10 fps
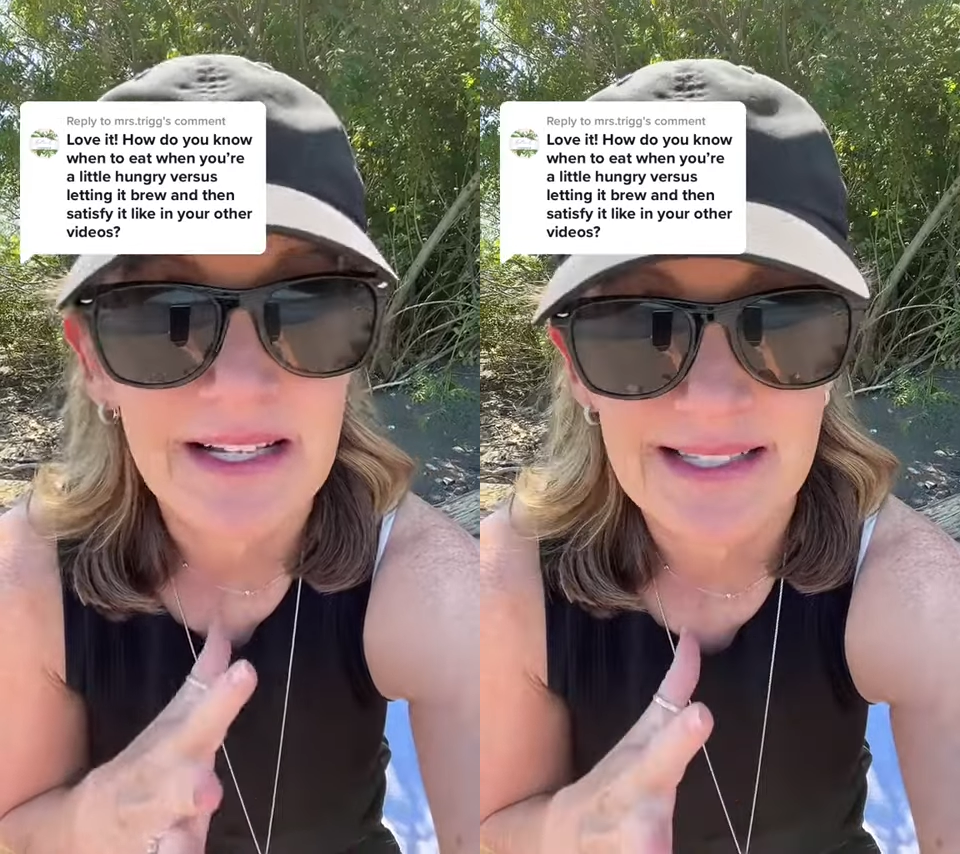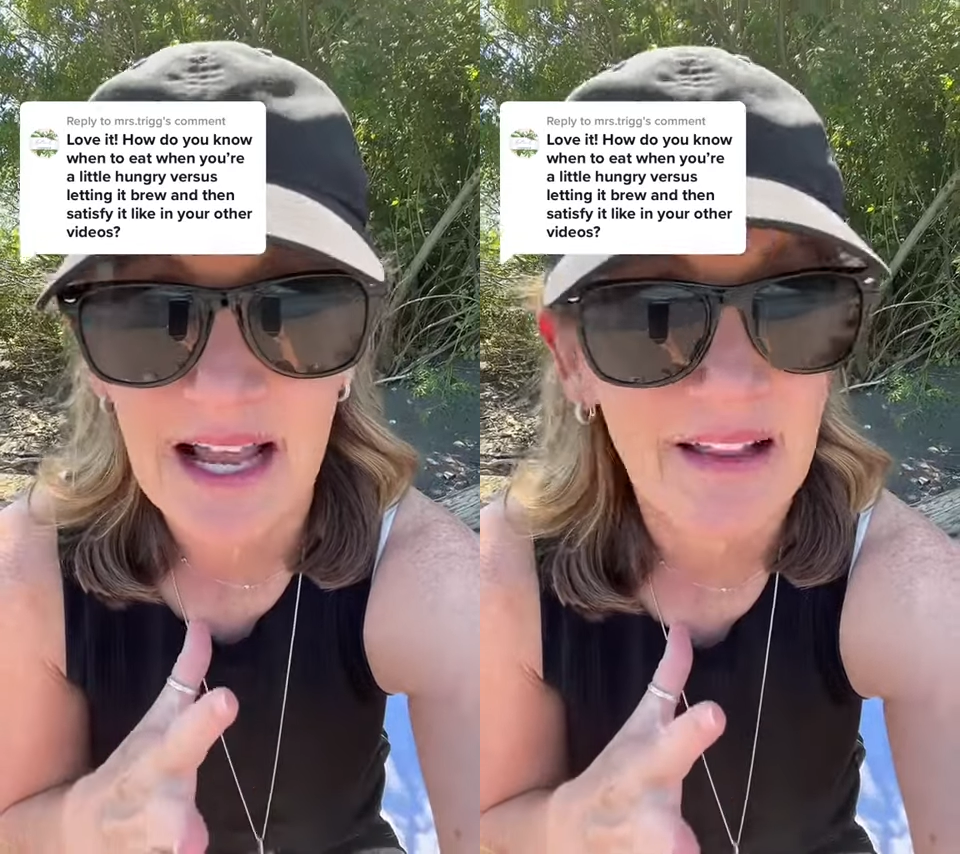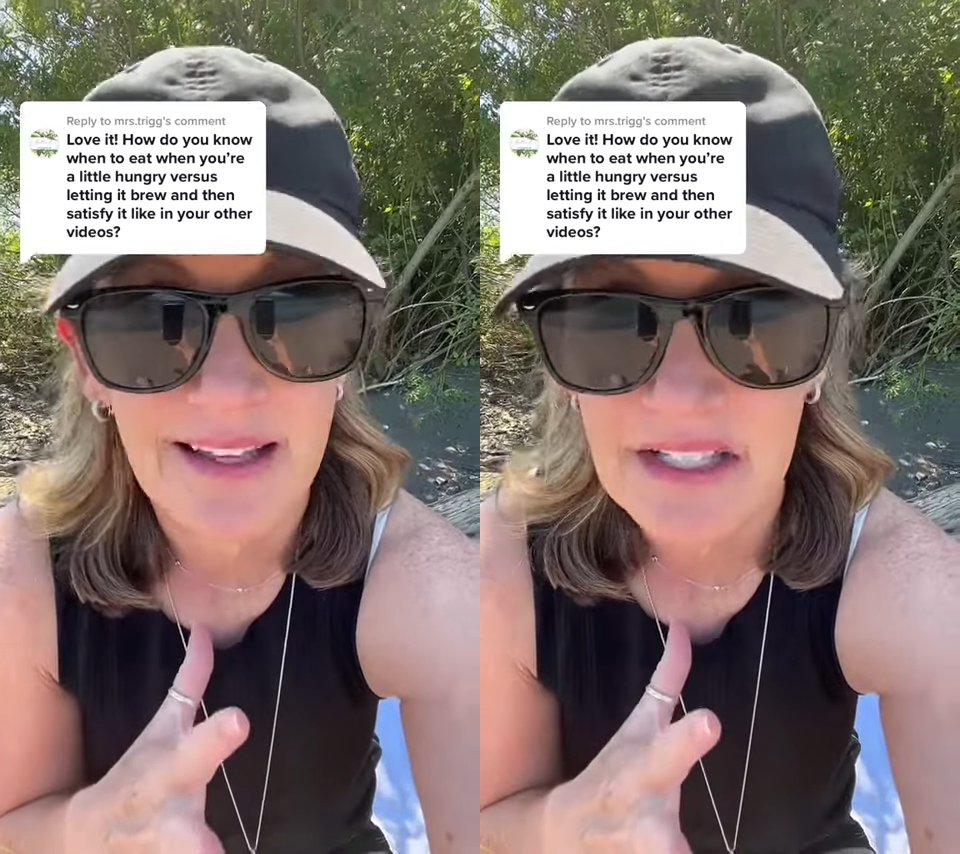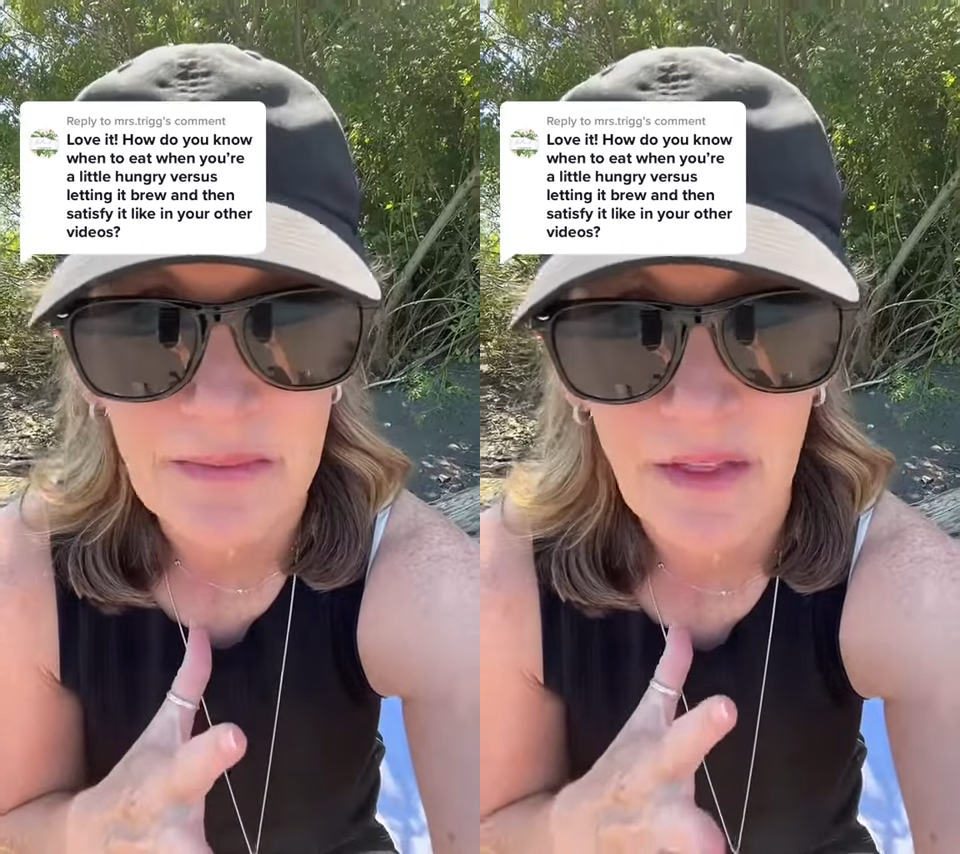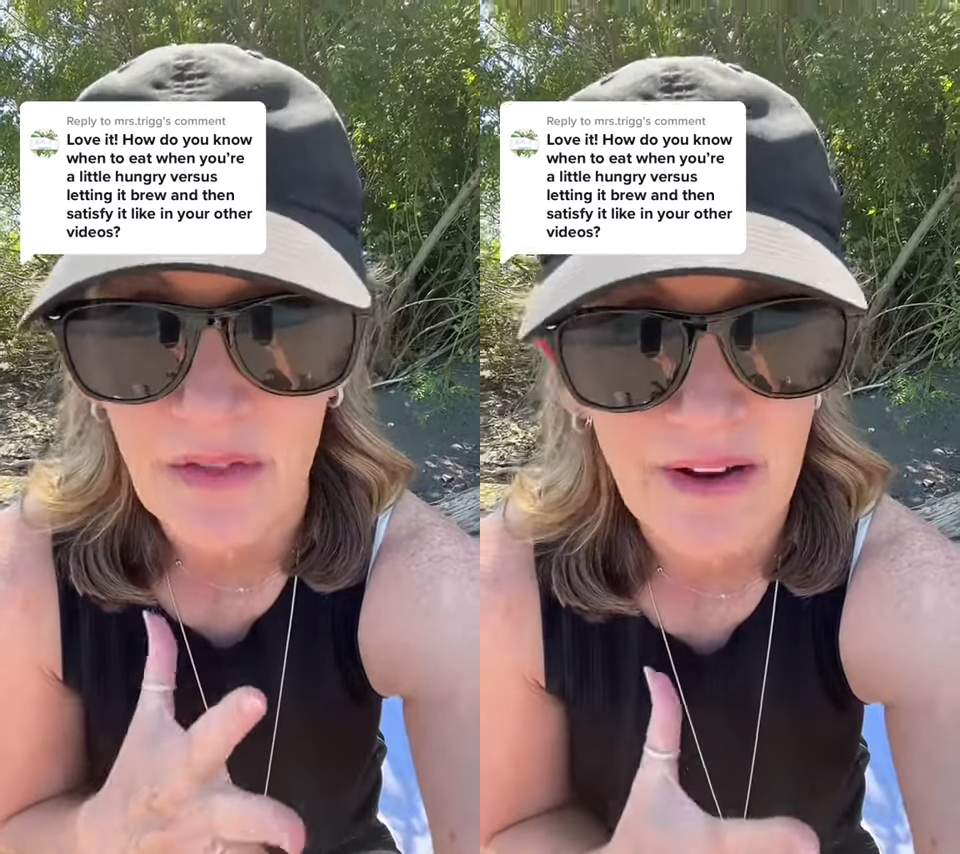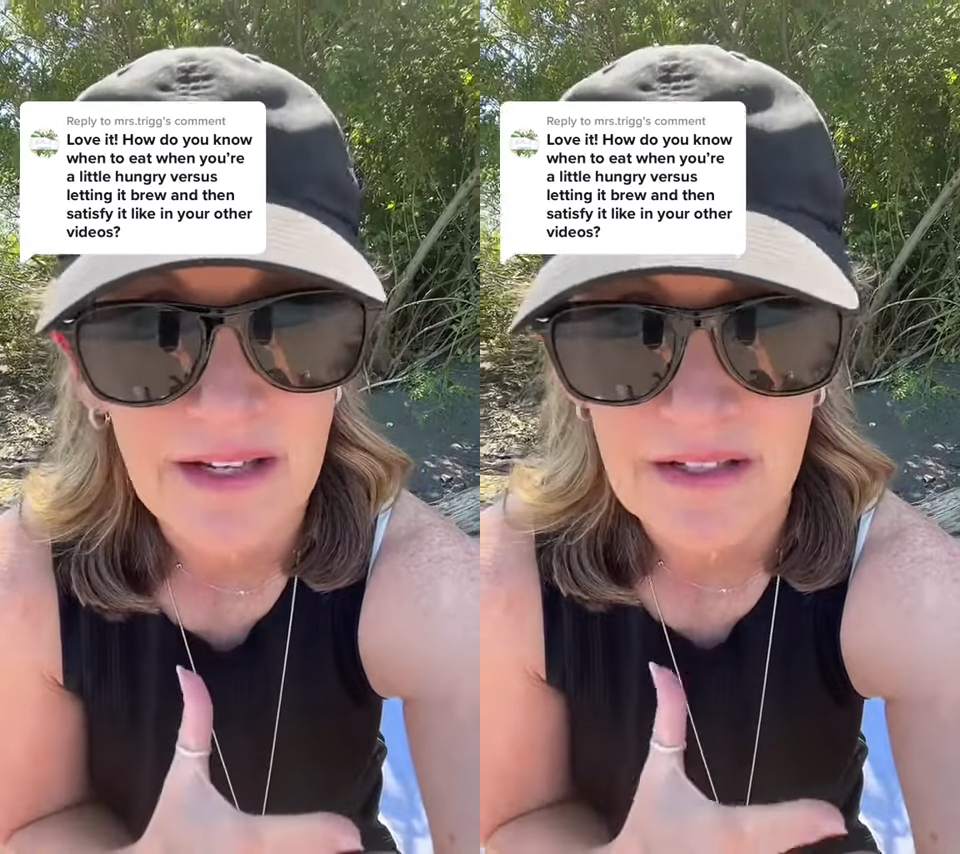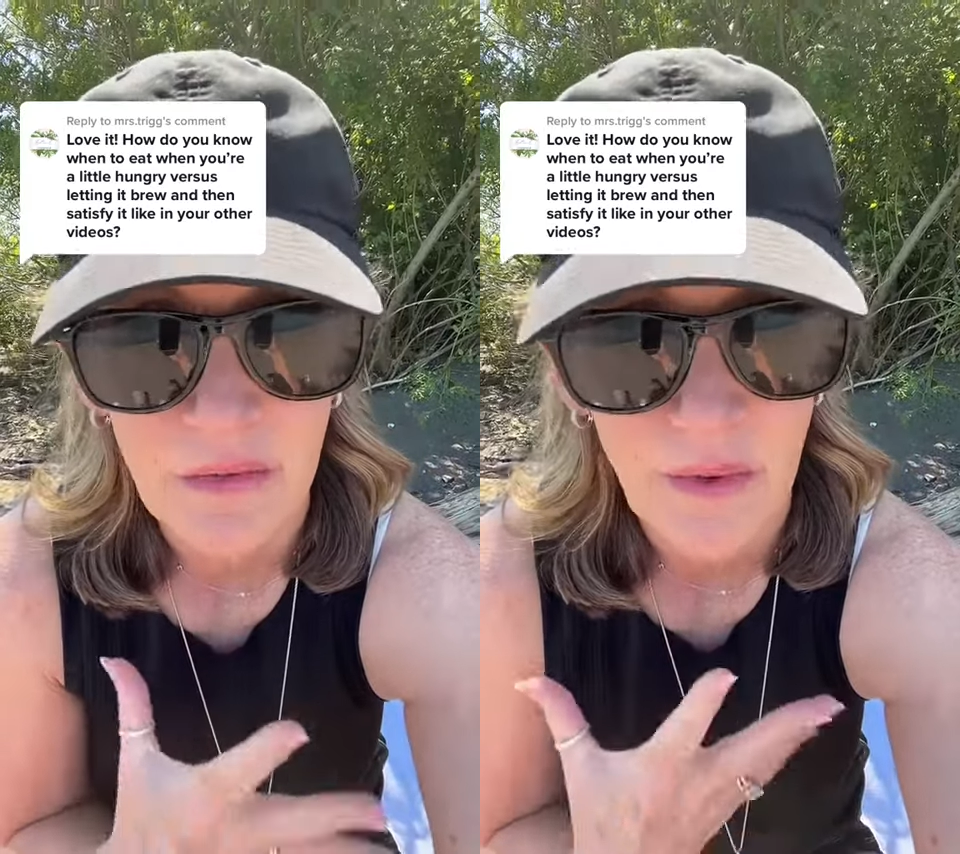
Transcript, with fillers: does not like to be threatened